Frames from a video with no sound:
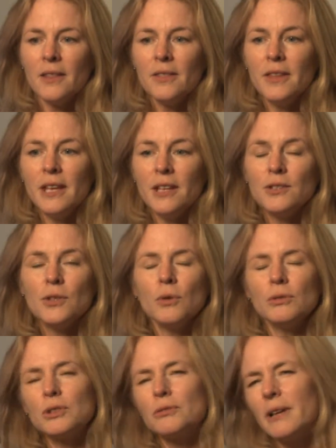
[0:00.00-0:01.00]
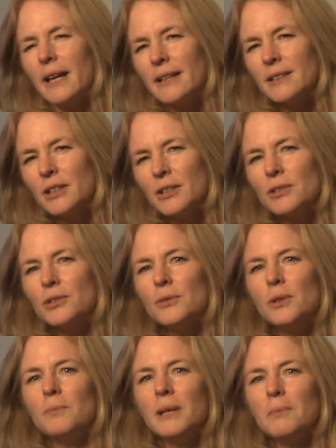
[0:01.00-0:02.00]
The dose rate to
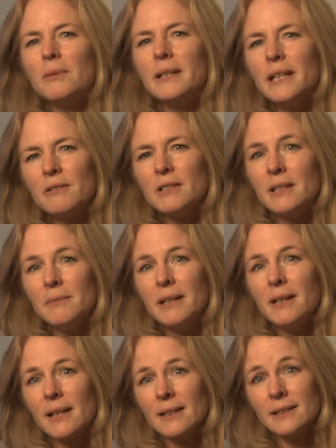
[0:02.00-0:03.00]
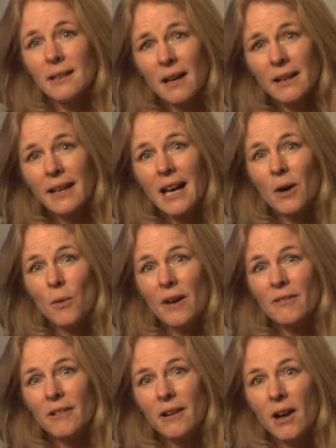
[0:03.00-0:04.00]
the people in Hiroshima and Nagasaki,
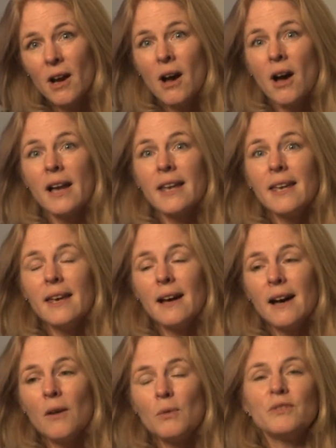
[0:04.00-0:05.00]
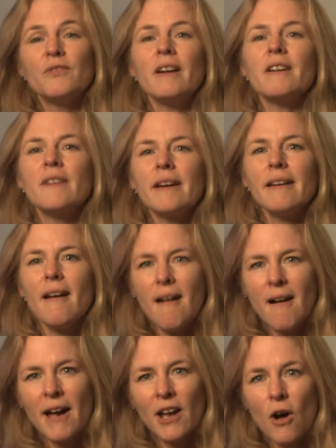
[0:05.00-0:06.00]
however, uh, was very, very
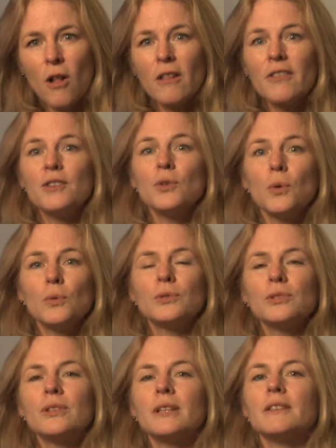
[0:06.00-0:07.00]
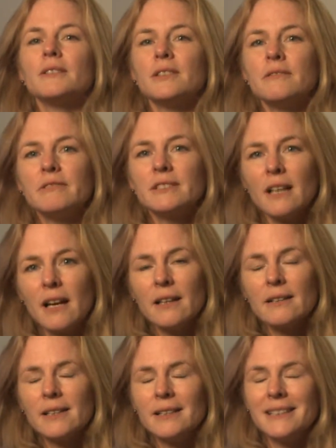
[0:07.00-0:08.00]
high. All of the dose that the,
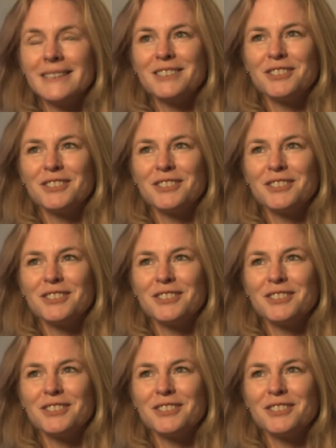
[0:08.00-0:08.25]
that the